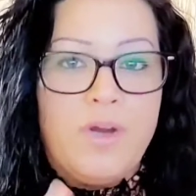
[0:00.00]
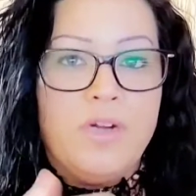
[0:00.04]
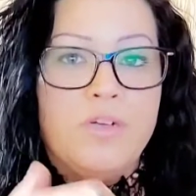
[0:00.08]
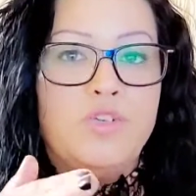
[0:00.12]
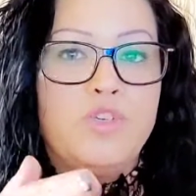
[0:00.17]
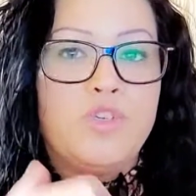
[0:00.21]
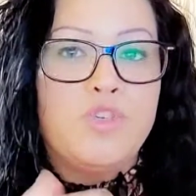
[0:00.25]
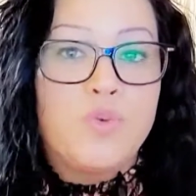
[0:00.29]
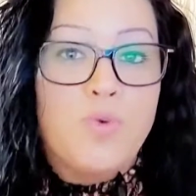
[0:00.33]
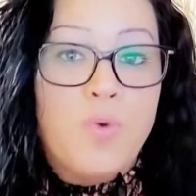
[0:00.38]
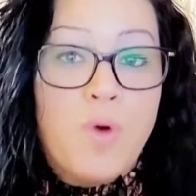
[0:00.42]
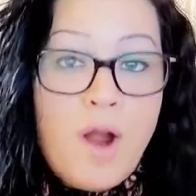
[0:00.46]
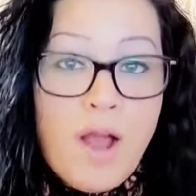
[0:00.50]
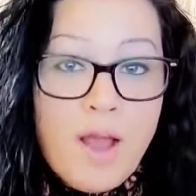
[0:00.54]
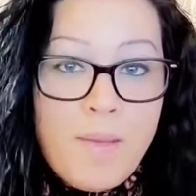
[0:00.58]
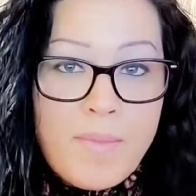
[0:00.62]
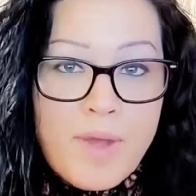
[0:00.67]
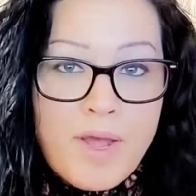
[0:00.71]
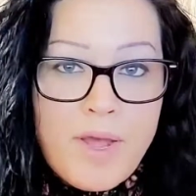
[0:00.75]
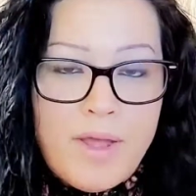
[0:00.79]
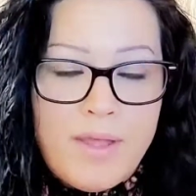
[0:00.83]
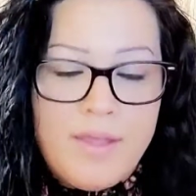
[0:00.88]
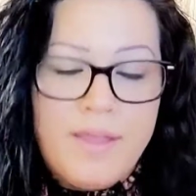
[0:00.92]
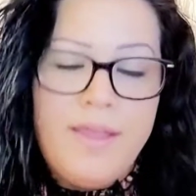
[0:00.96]

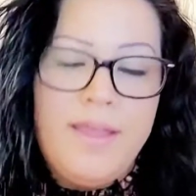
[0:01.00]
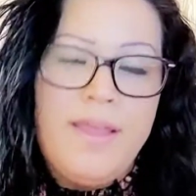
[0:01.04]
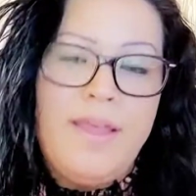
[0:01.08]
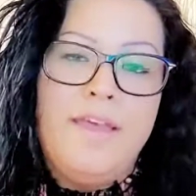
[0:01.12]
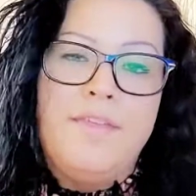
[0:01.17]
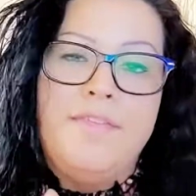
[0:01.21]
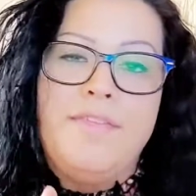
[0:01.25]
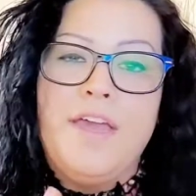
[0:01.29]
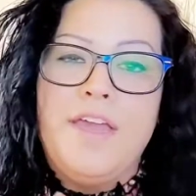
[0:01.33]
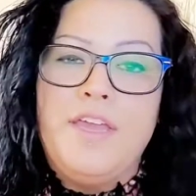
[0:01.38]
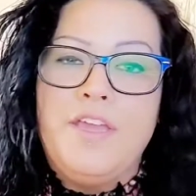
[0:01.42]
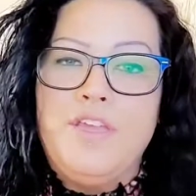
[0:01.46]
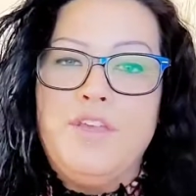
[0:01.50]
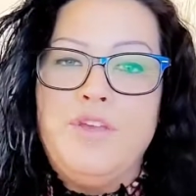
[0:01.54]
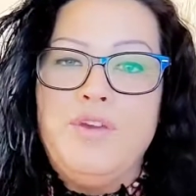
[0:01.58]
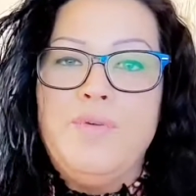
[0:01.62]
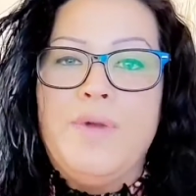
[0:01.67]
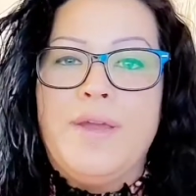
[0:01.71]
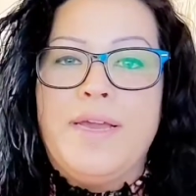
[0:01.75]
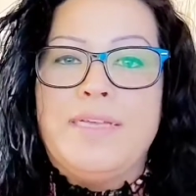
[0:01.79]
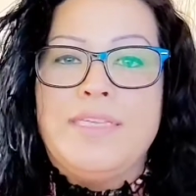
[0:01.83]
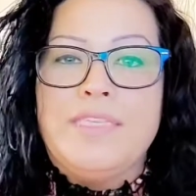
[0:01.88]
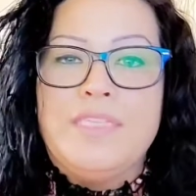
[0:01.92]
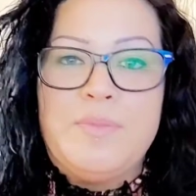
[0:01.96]
trauma that you
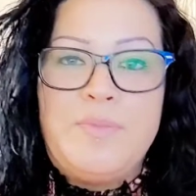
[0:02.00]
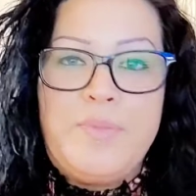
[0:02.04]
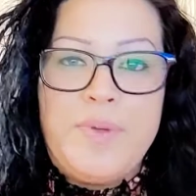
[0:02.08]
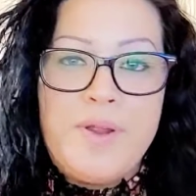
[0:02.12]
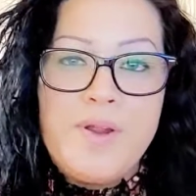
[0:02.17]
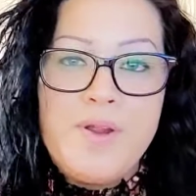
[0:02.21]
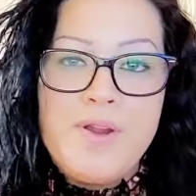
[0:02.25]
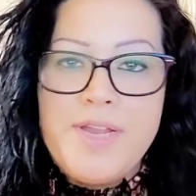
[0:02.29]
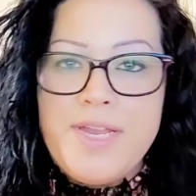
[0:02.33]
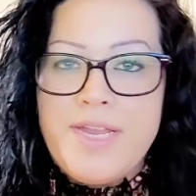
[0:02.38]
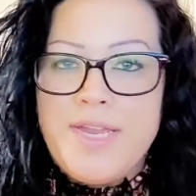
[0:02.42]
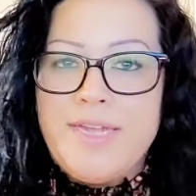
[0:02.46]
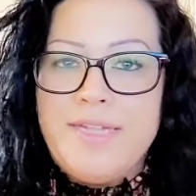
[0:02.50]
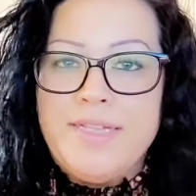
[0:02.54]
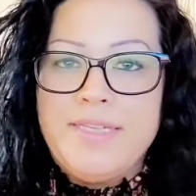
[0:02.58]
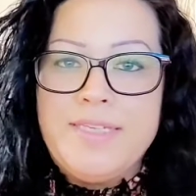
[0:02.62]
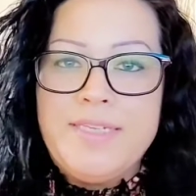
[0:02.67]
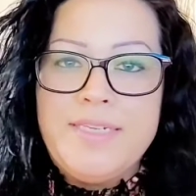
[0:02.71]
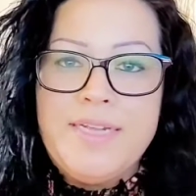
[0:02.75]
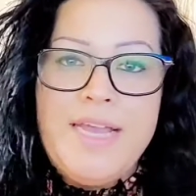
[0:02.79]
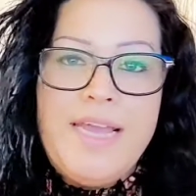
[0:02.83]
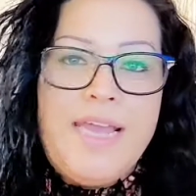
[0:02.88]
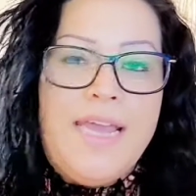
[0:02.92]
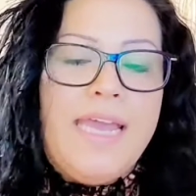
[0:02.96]
experienced.